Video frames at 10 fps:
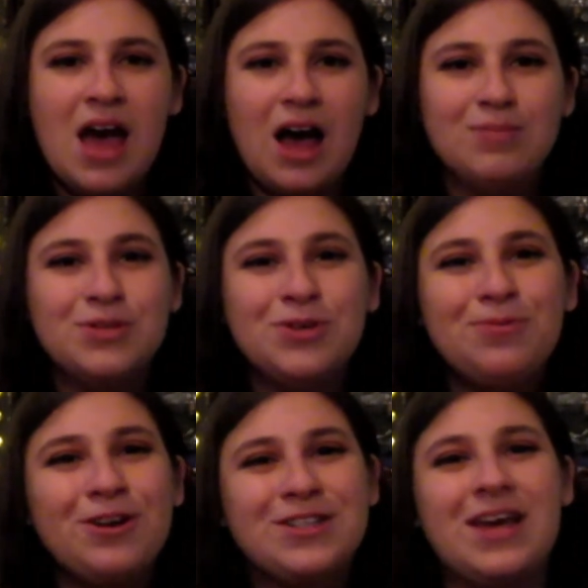I'm
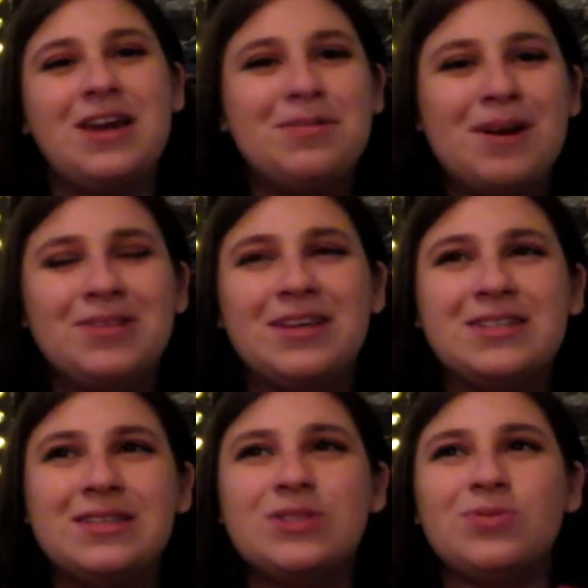super excited about
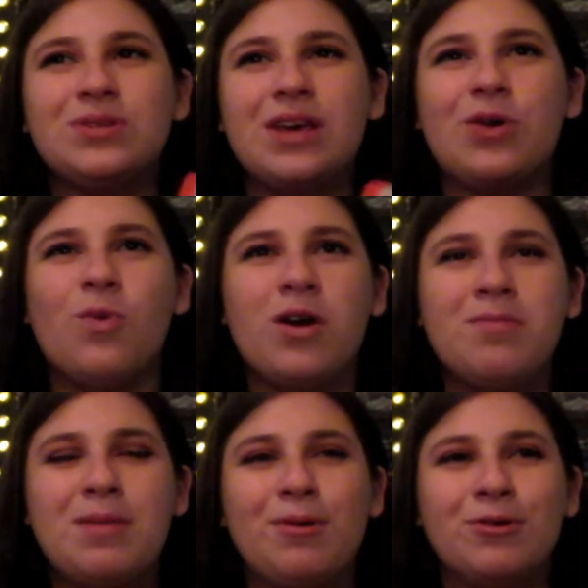this. This was like one of
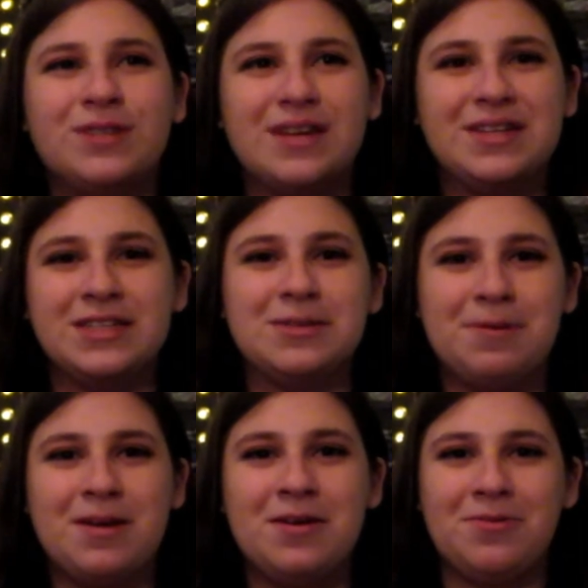my most
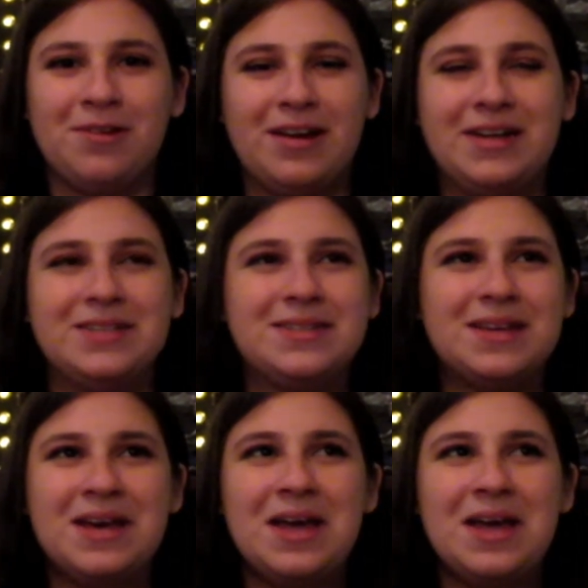anticipated reads